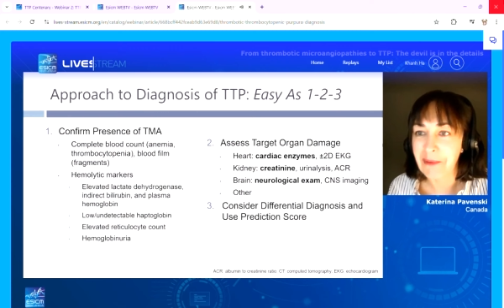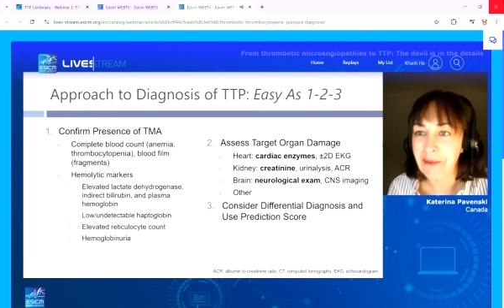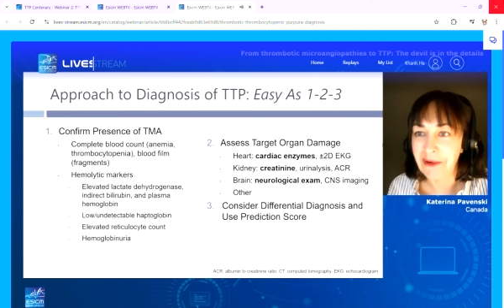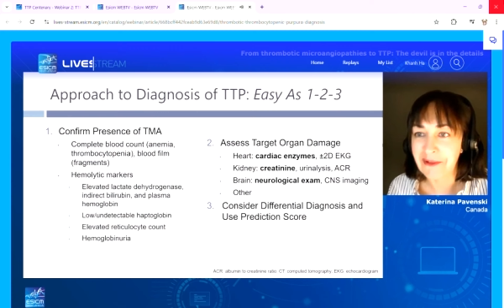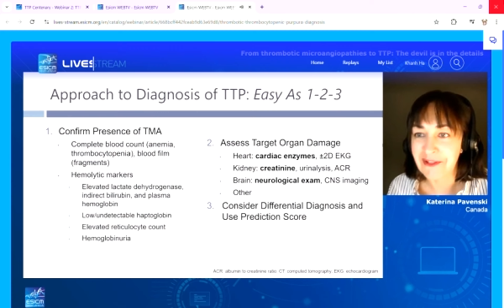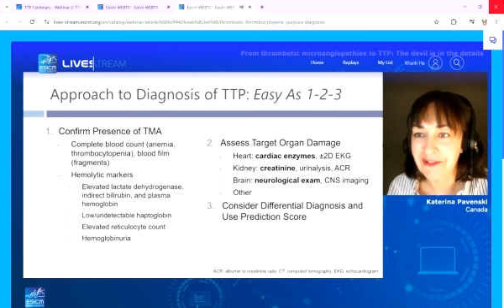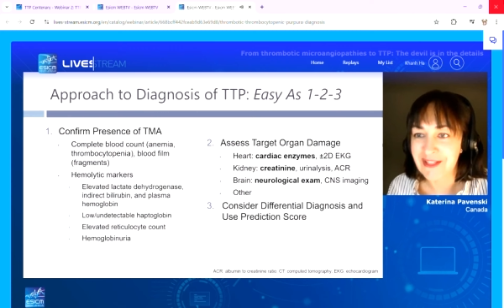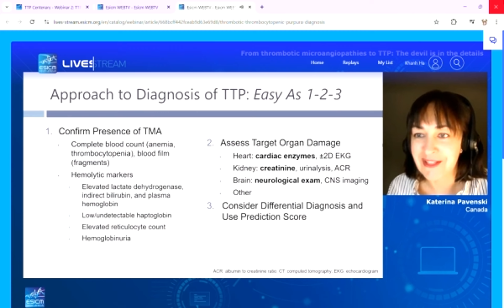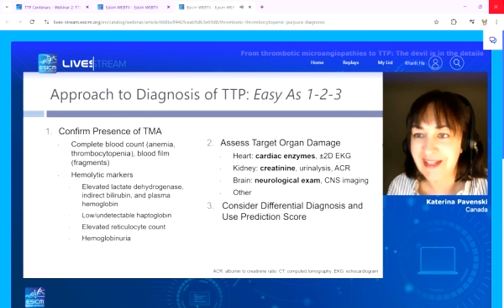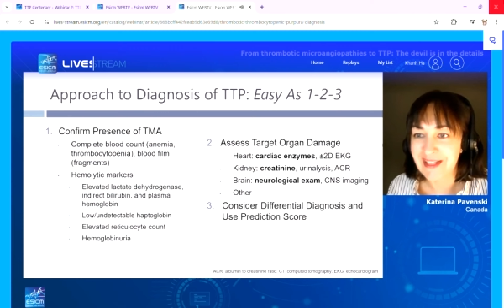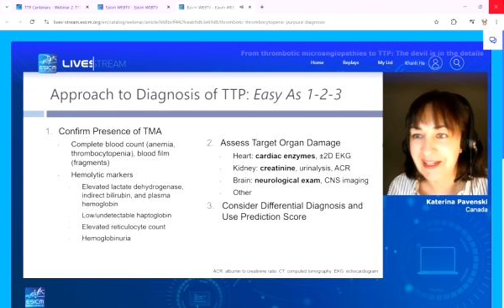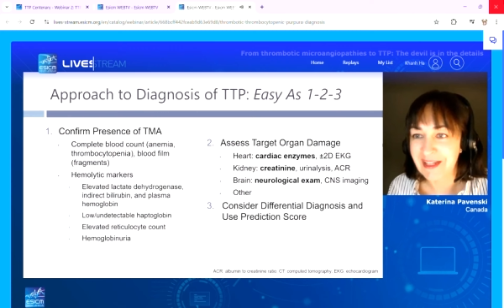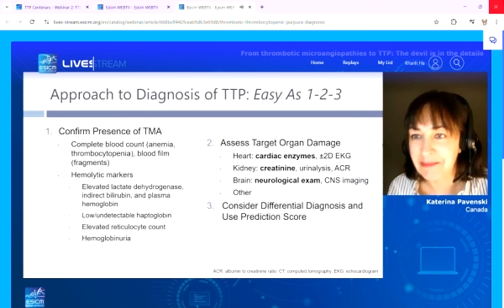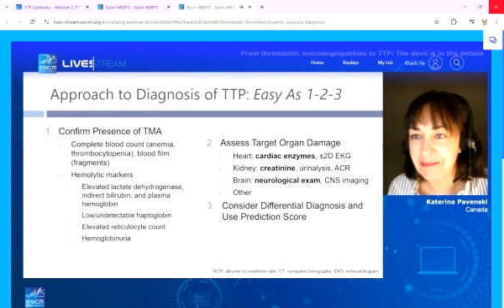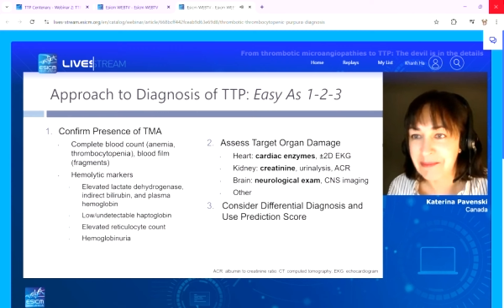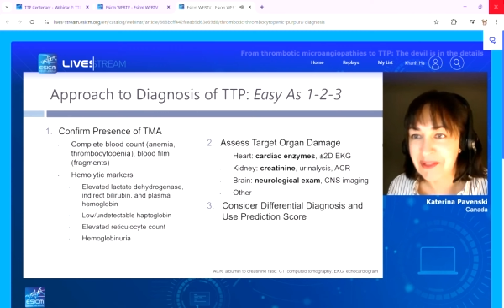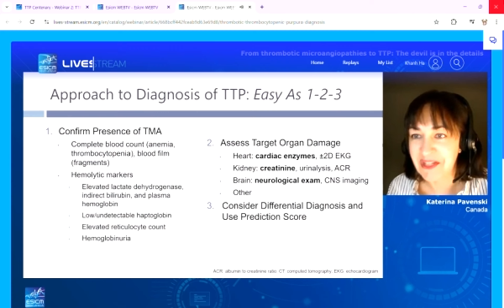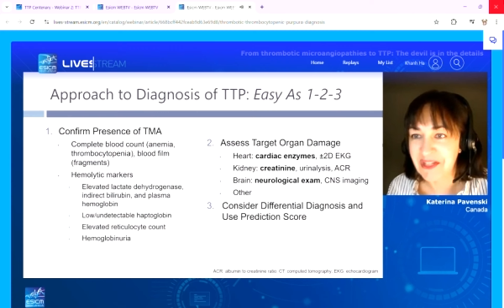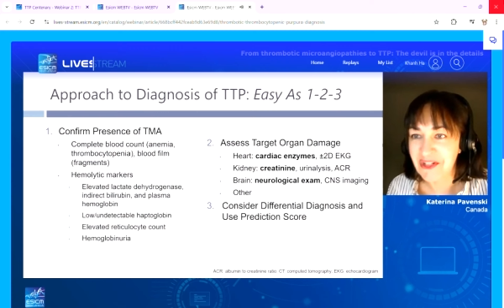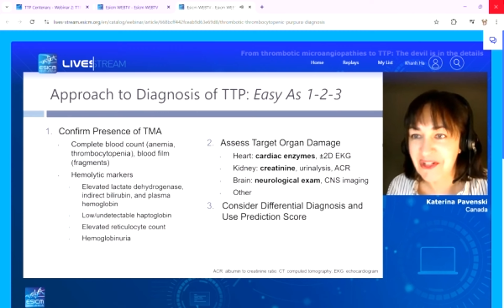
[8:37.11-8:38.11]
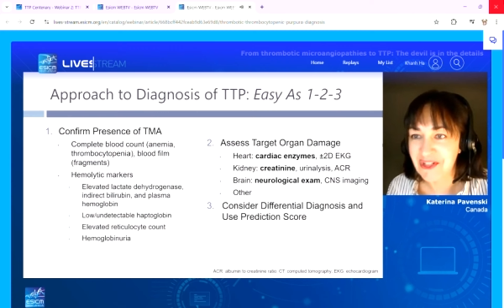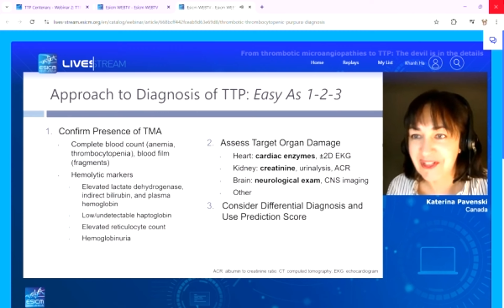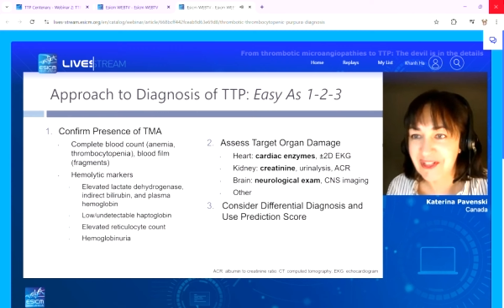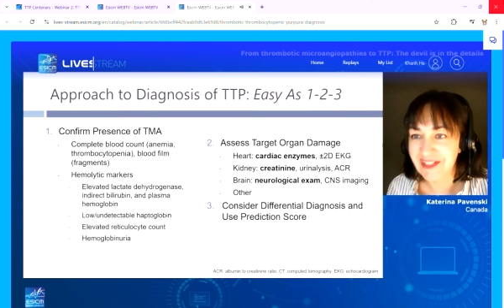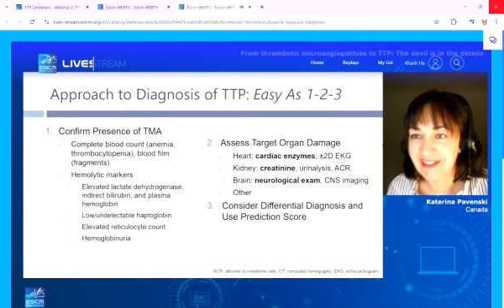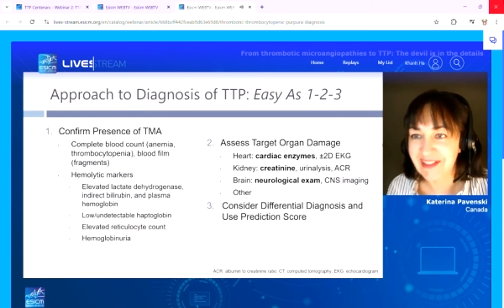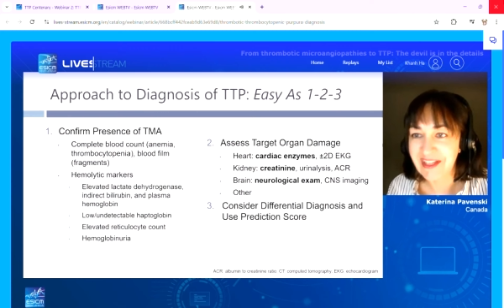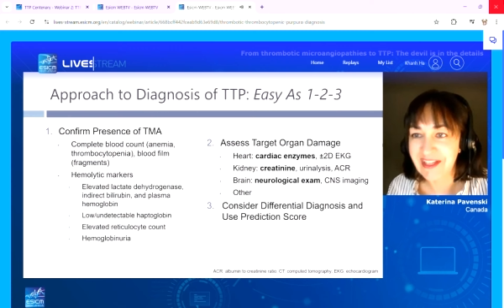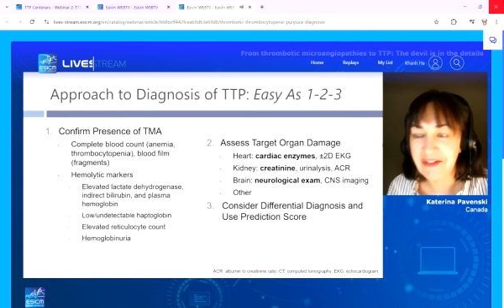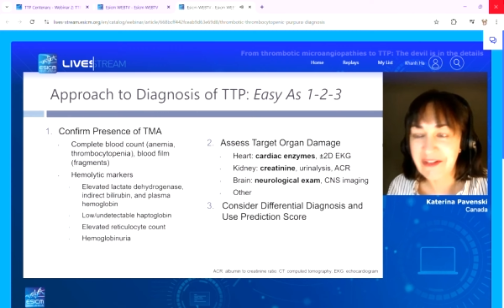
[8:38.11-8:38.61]
markers that I could
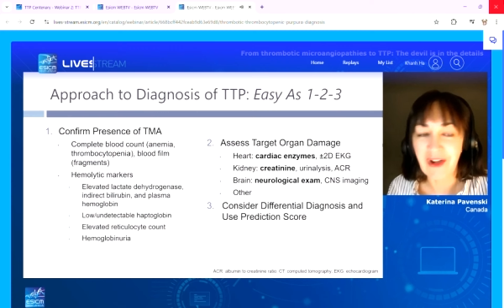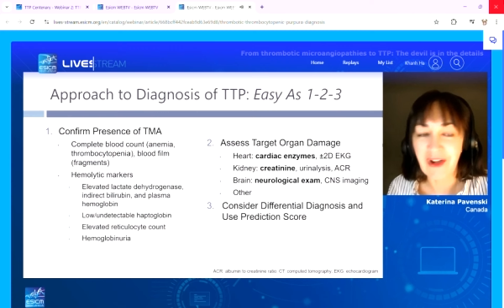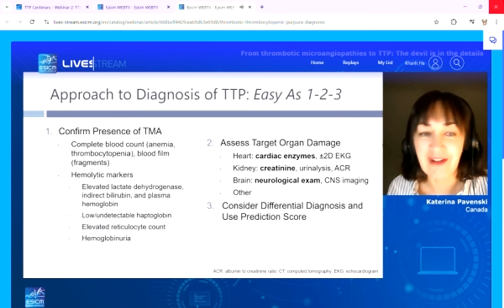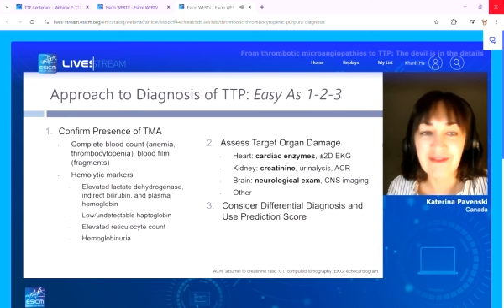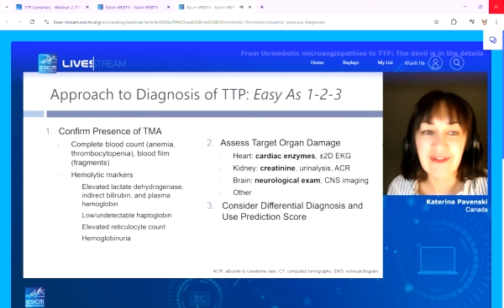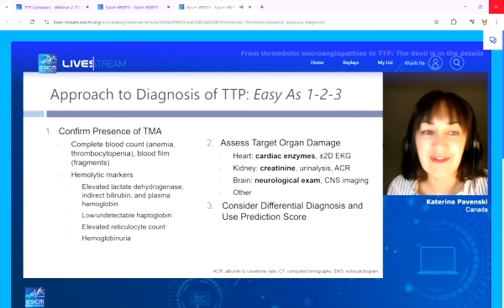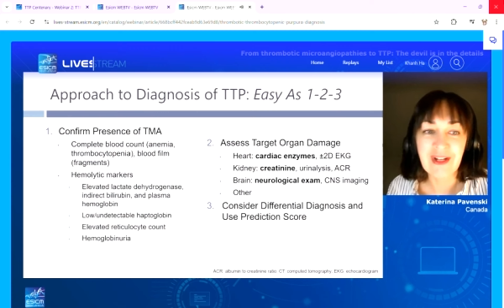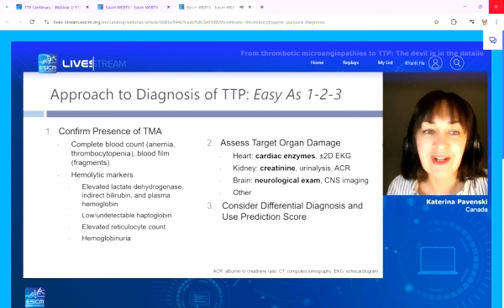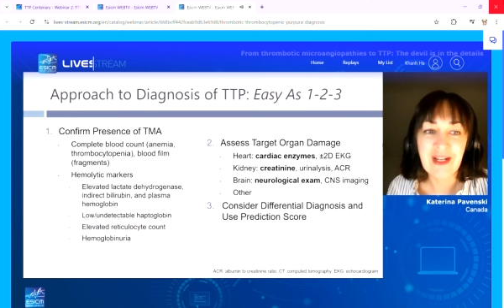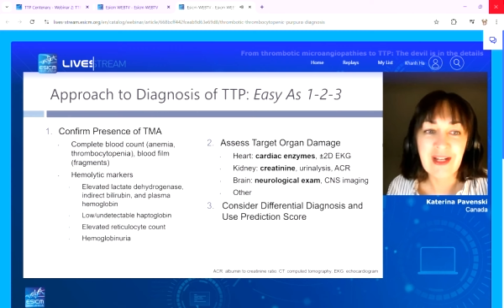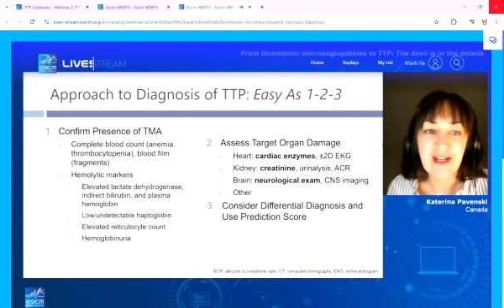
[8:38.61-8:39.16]
potentially think of,